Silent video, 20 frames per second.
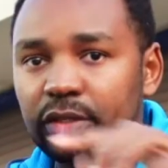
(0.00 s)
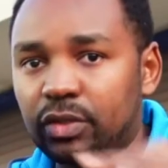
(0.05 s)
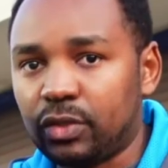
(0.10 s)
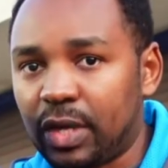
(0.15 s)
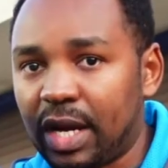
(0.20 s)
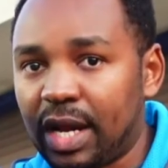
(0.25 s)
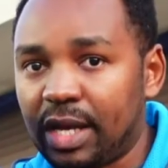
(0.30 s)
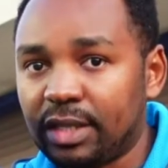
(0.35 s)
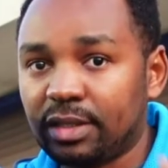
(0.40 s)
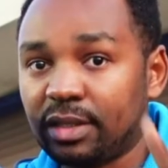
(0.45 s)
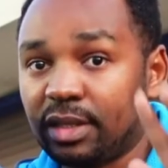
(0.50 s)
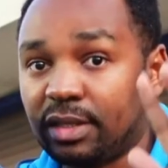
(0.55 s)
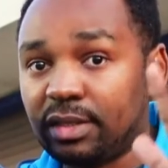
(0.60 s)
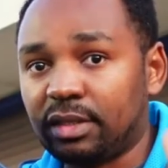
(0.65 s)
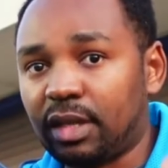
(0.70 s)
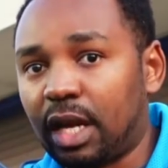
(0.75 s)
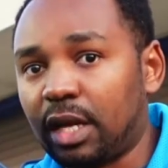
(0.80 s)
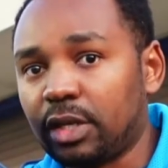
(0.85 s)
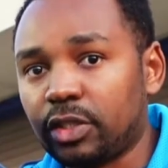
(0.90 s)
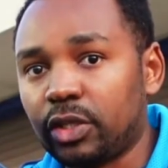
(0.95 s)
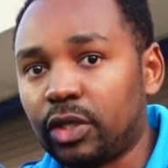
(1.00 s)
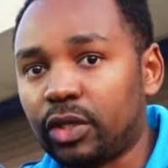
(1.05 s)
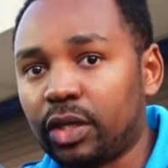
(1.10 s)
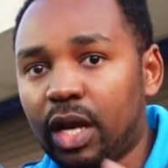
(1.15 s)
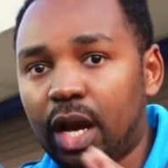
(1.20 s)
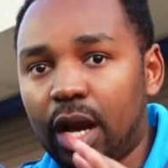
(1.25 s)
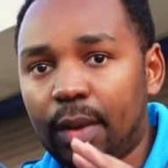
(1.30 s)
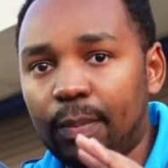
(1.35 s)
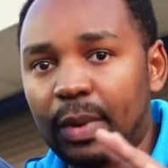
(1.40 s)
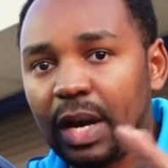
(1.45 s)
trust the suction
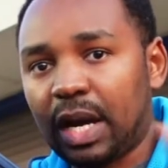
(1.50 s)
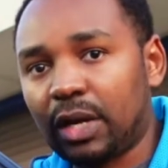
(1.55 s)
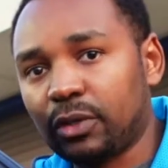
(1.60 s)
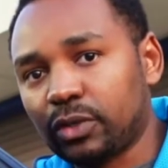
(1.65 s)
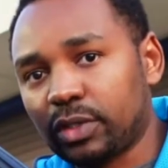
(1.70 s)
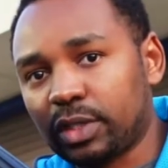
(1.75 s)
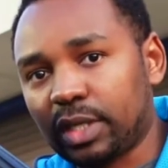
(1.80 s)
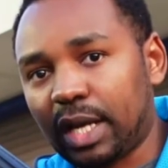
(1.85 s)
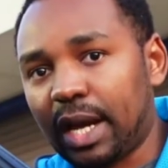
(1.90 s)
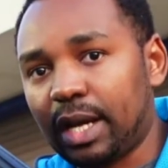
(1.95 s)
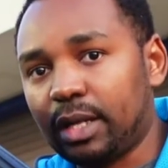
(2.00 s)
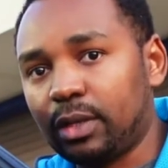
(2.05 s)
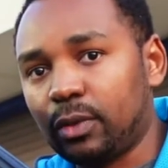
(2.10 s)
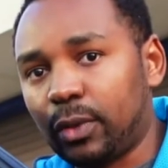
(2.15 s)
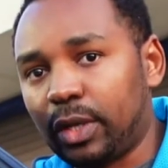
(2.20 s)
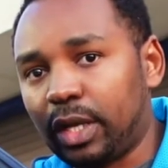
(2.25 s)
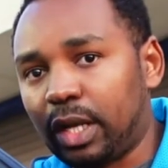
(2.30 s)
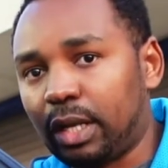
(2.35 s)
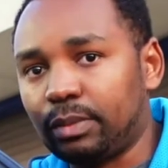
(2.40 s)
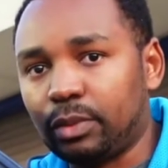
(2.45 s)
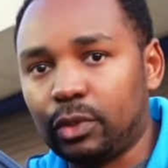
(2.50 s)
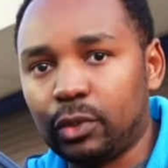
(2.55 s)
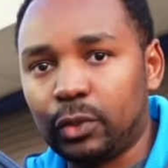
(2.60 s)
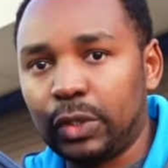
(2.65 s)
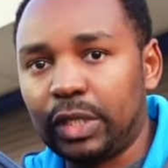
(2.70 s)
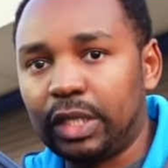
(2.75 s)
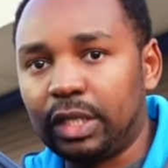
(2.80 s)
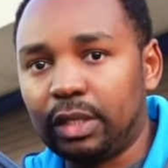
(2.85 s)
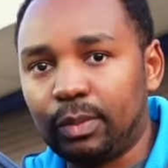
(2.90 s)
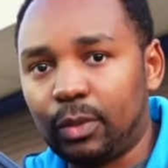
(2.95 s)
cup outside when I'm
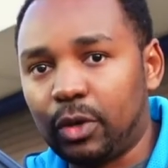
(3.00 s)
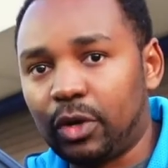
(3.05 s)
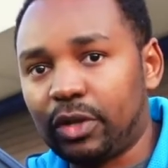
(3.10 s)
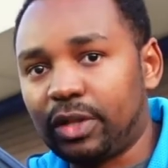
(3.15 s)
doing more